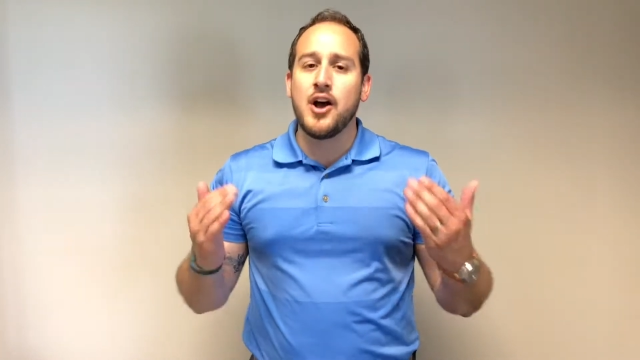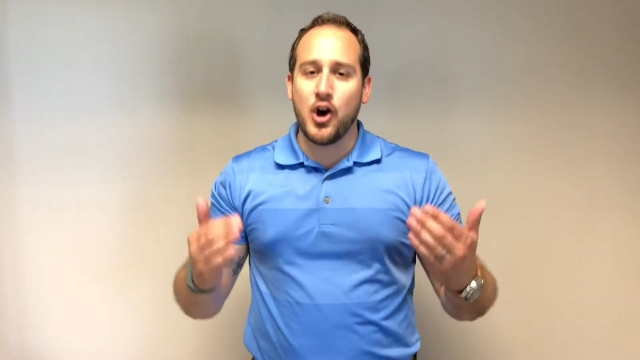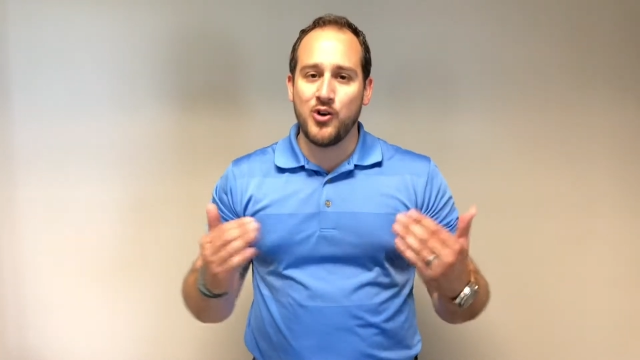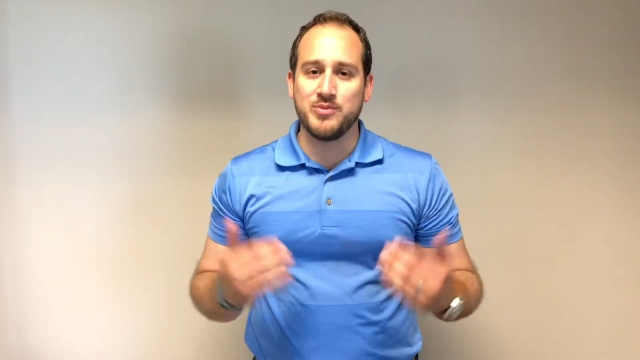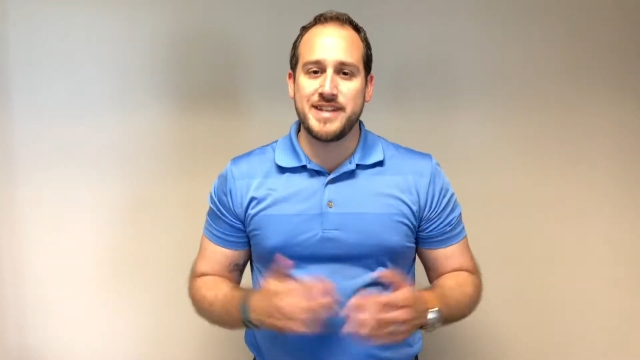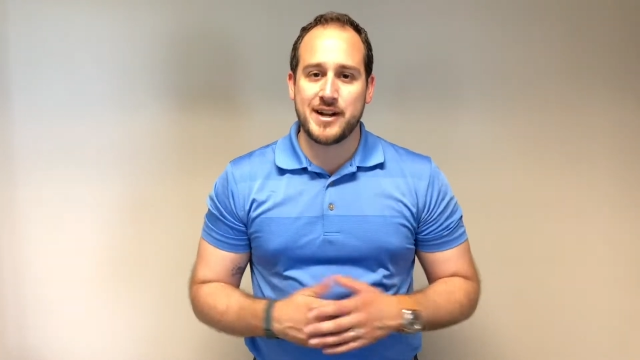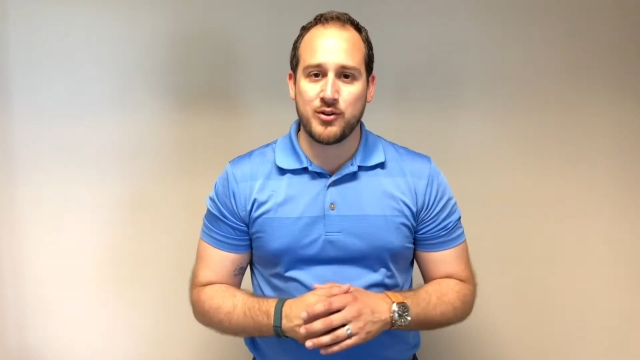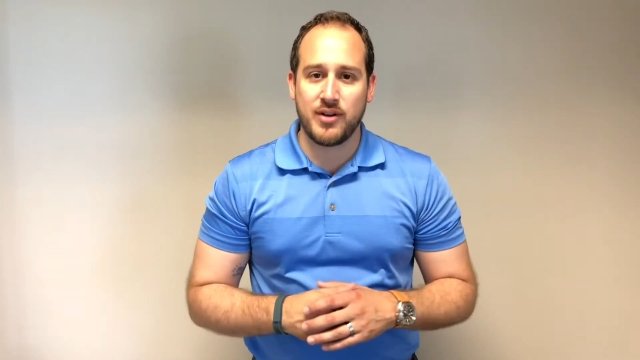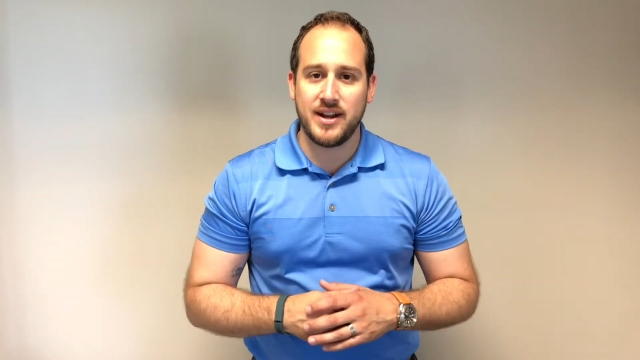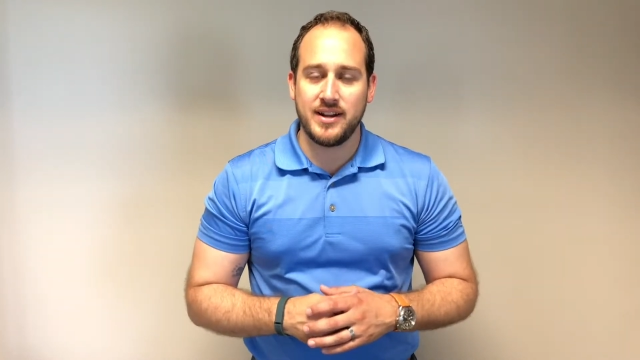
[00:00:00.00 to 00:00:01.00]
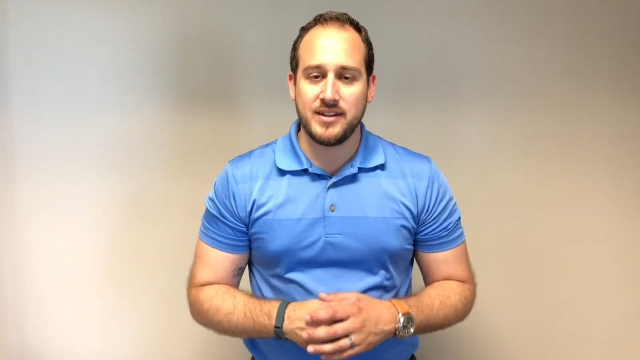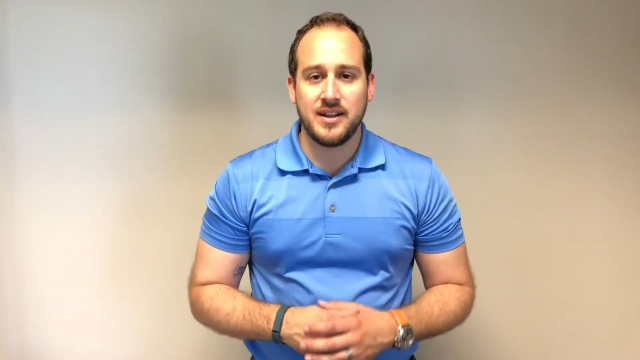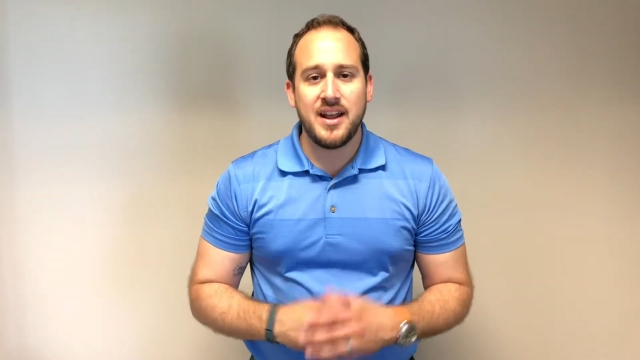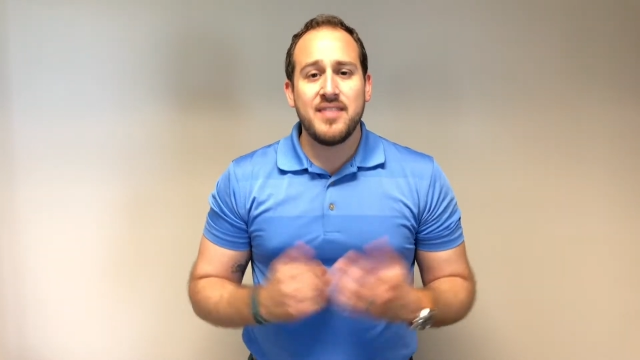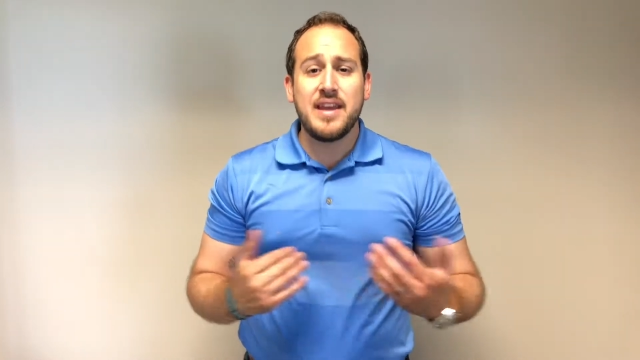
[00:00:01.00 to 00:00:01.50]
Home decorating.
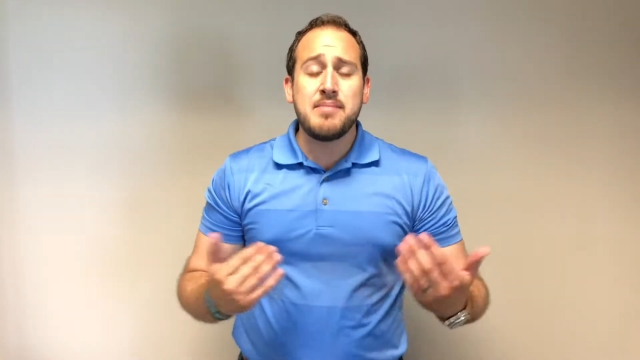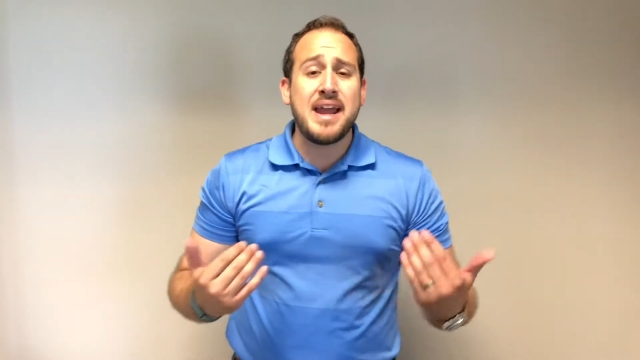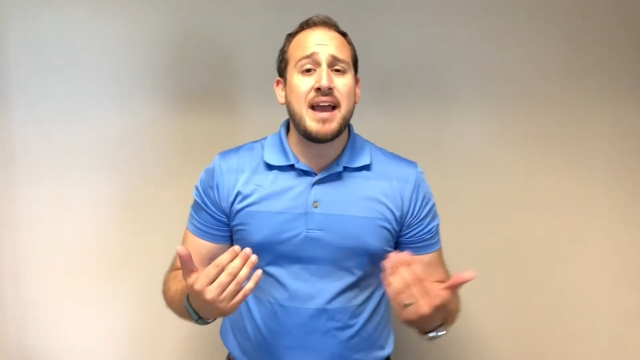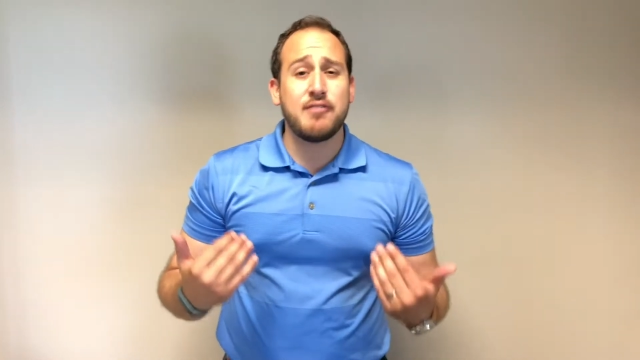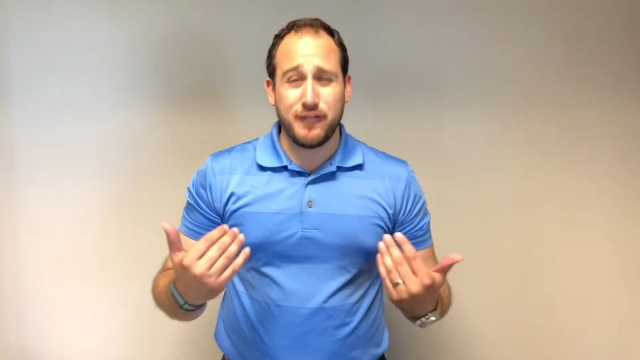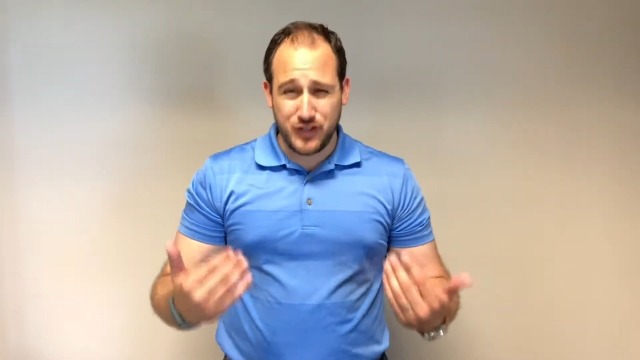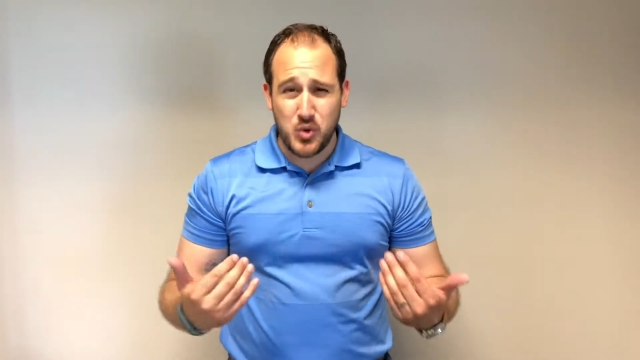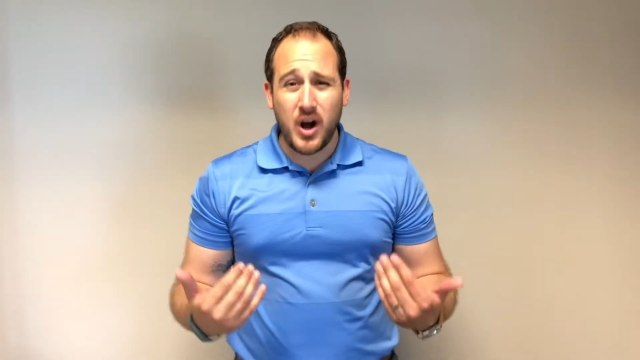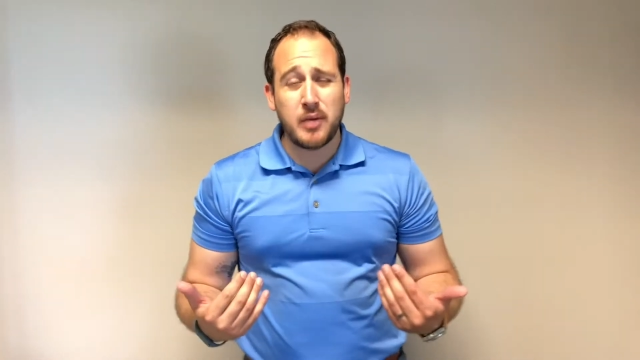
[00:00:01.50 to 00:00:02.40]
They may have a few